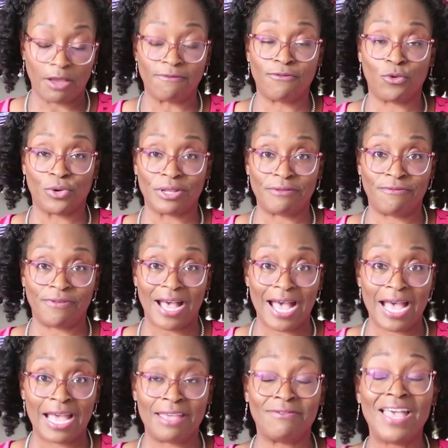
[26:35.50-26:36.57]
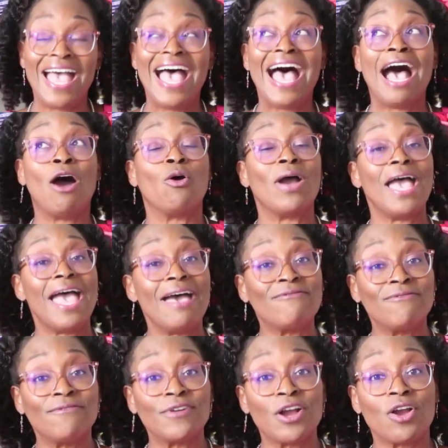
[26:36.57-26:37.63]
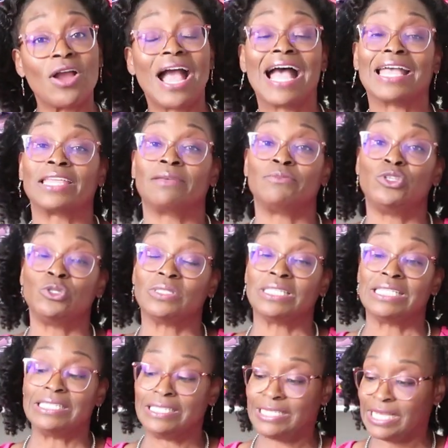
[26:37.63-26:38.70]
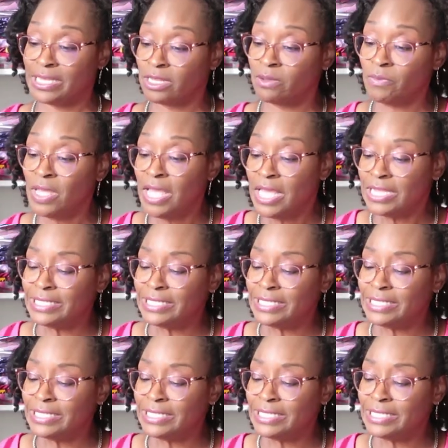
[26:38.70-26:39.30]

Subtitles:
45. However, I am using denim.